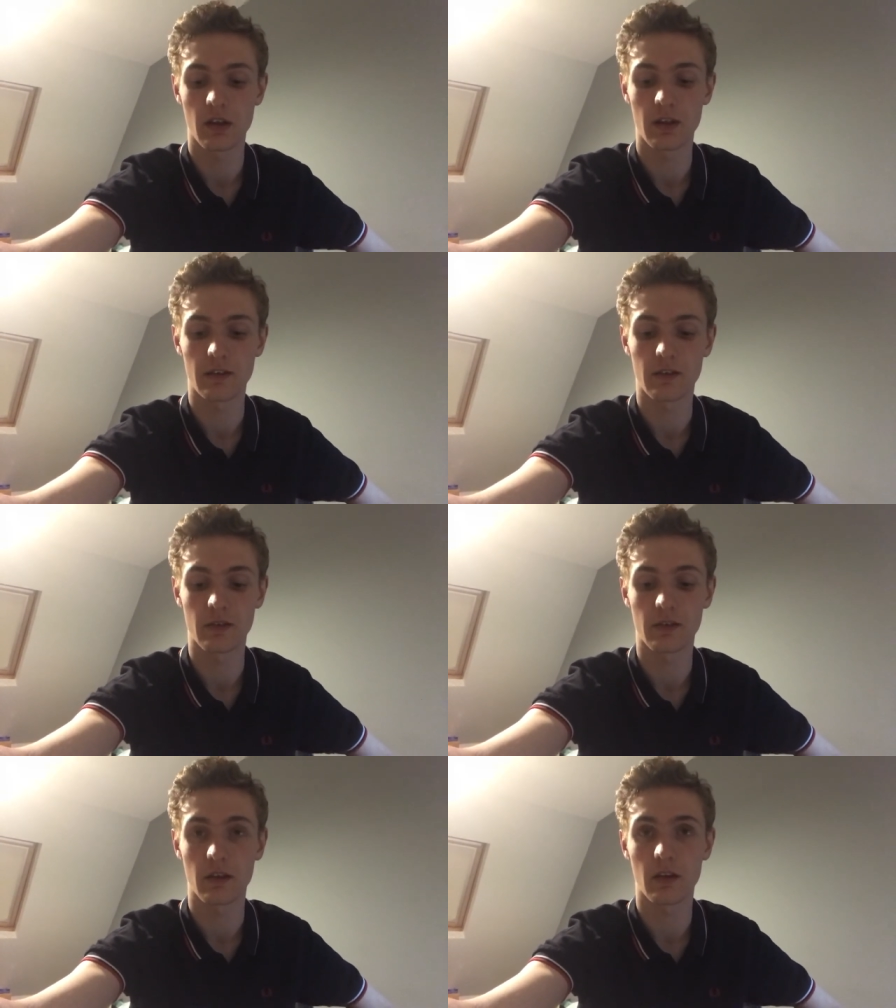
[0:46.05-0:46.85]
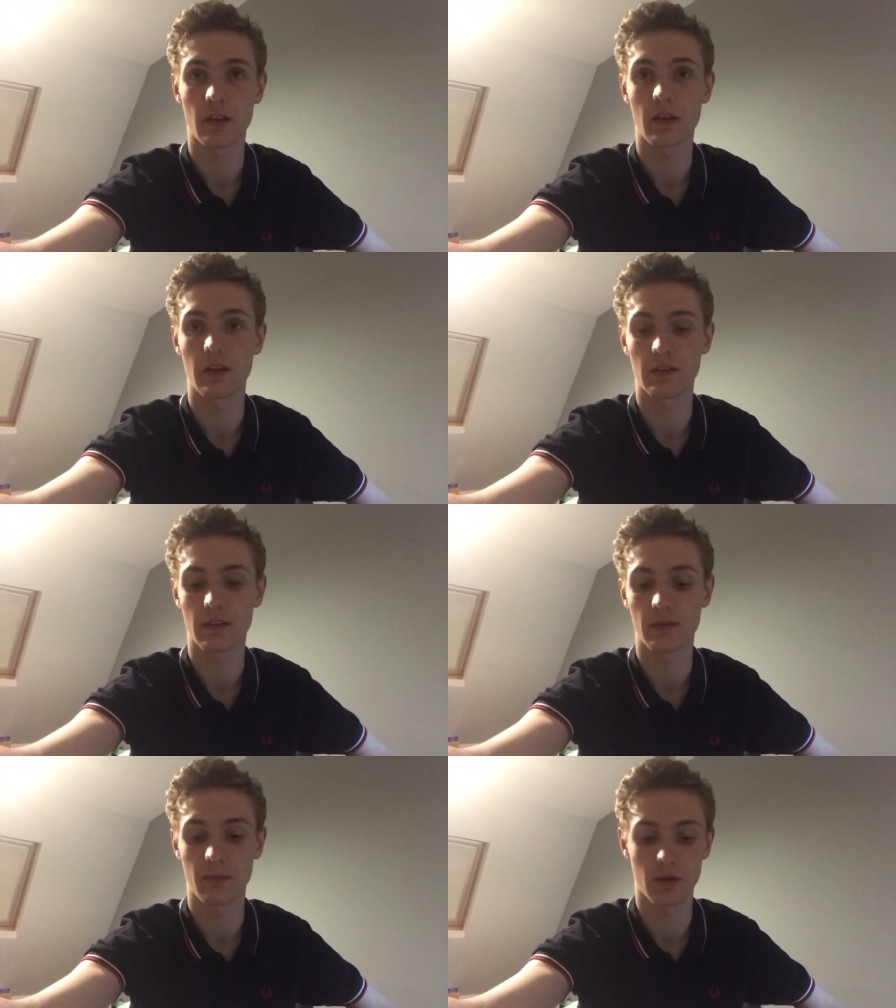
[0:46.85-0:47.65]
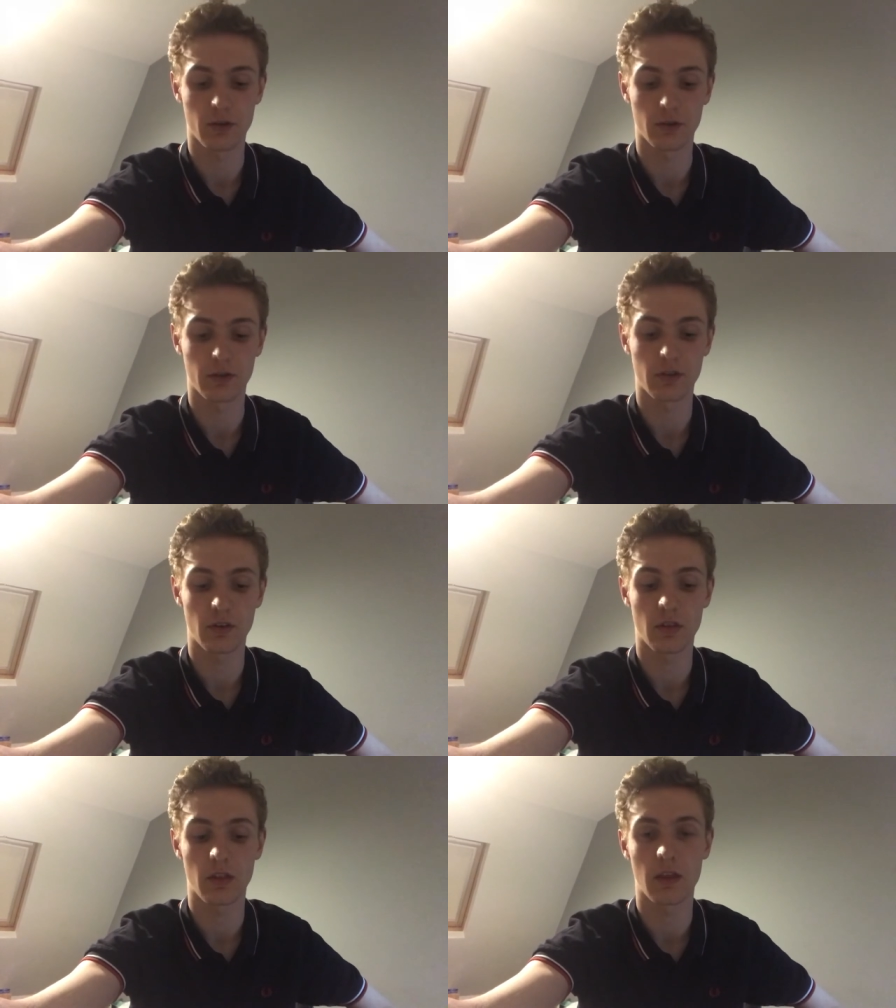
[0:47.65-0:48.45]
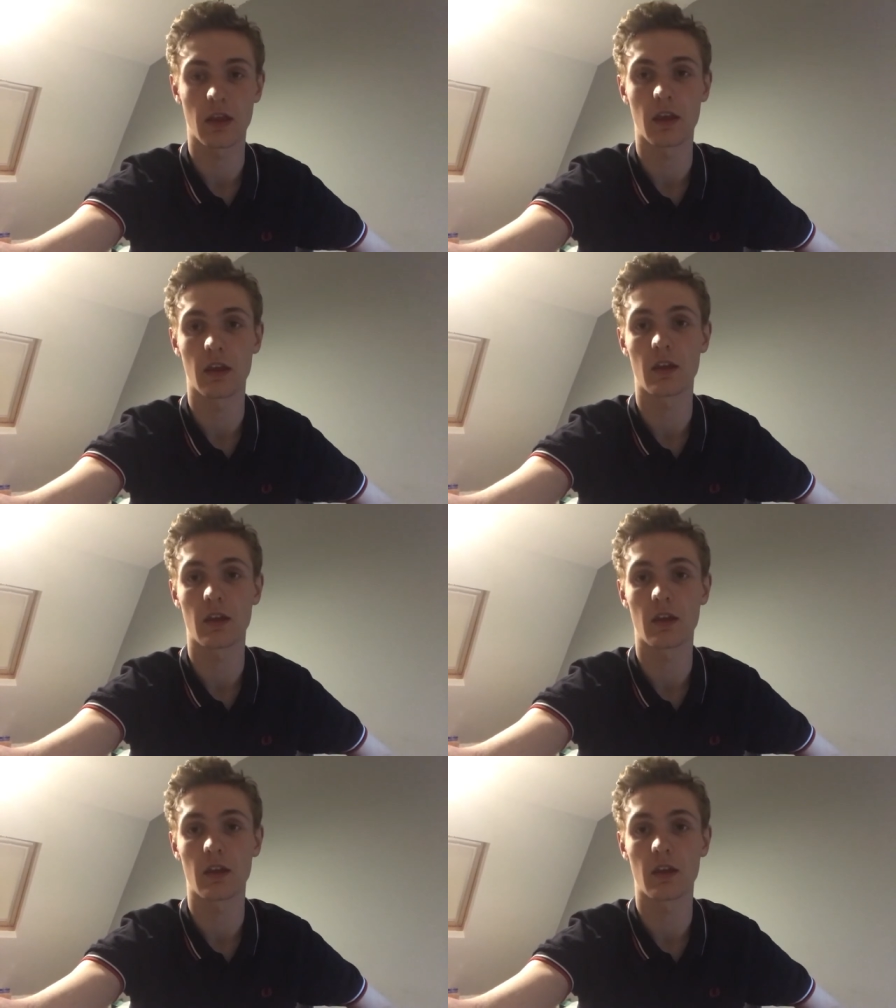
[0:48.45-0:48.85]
This is, this is because the